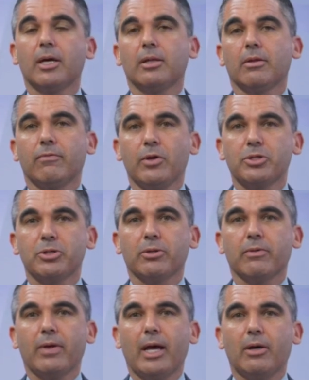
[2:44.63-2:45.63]
The Future
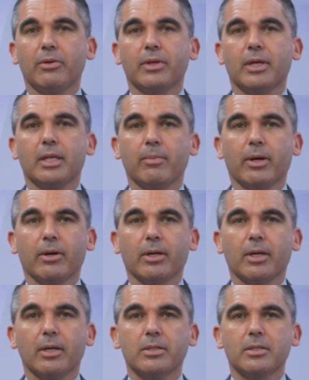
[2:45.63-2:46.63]
of Health in the
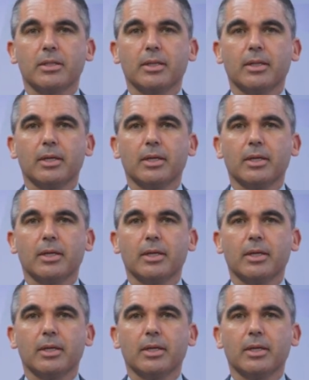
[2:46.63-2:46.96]
Americas.